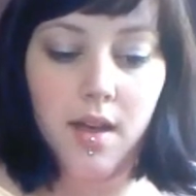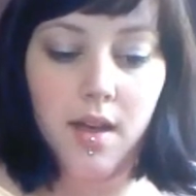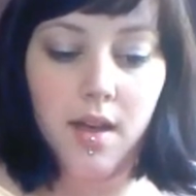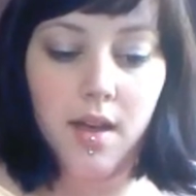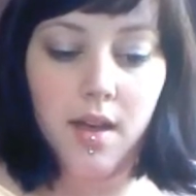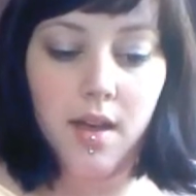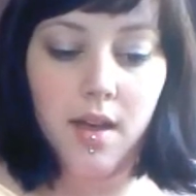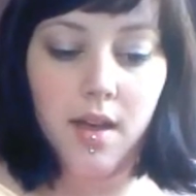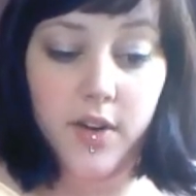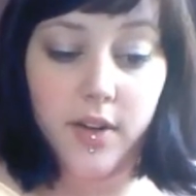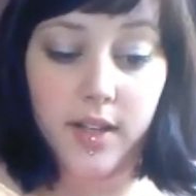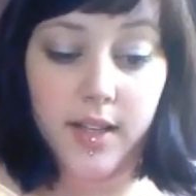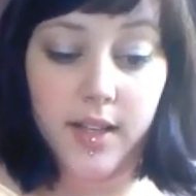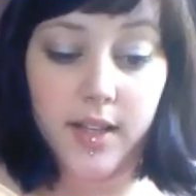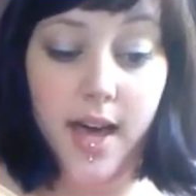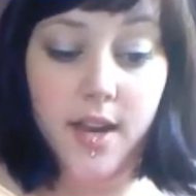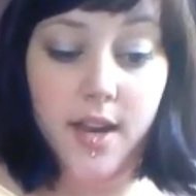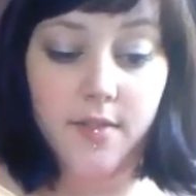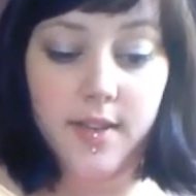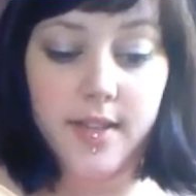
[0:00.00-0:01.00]
"I am very
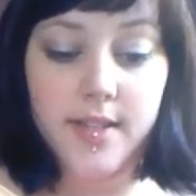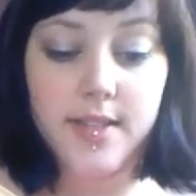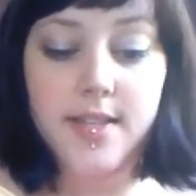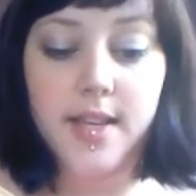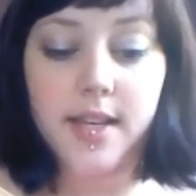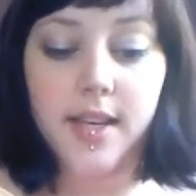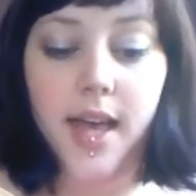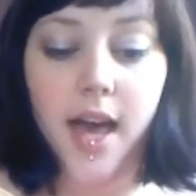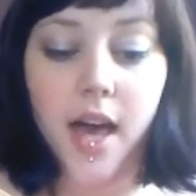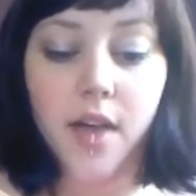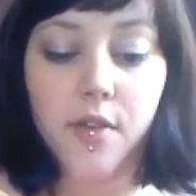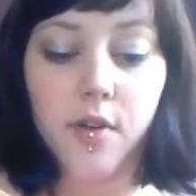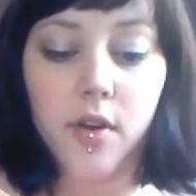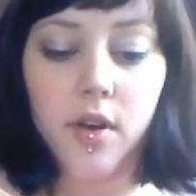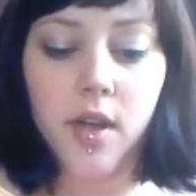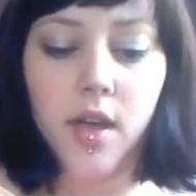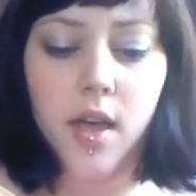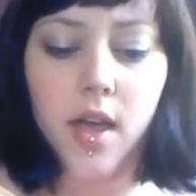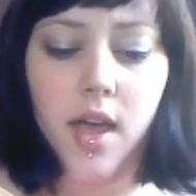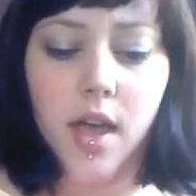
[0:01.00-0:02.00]
glad of it," said
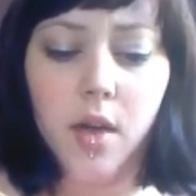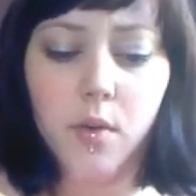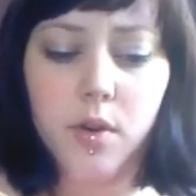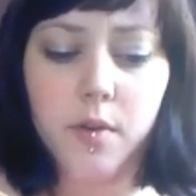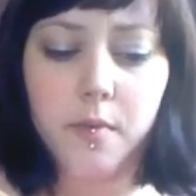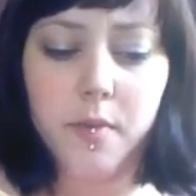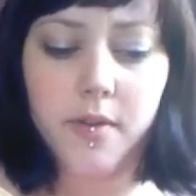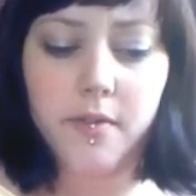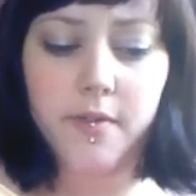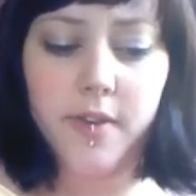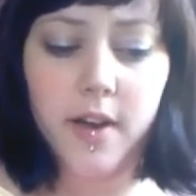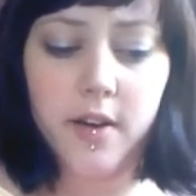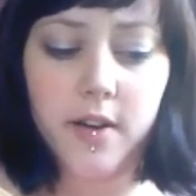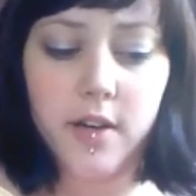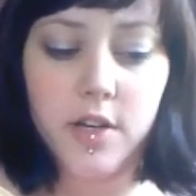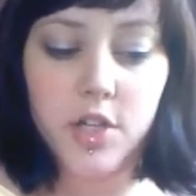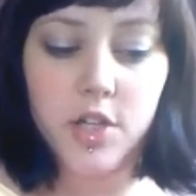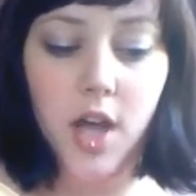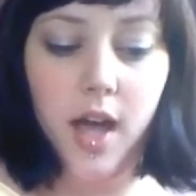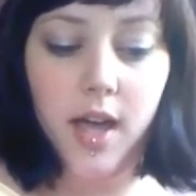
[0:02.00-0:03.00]
Catherine. "It would have been
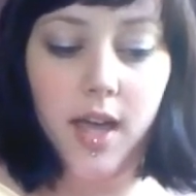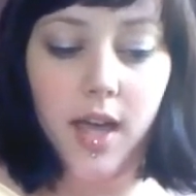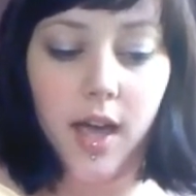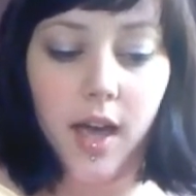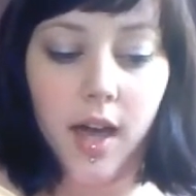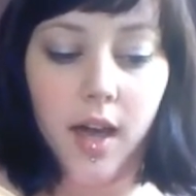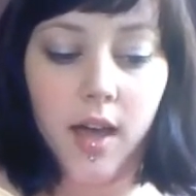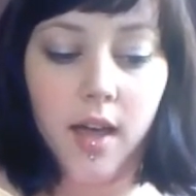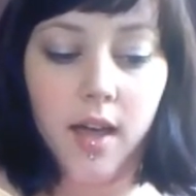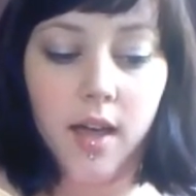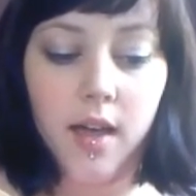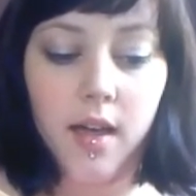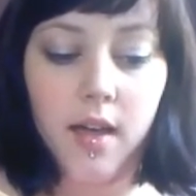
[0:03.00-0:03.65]
very shocking."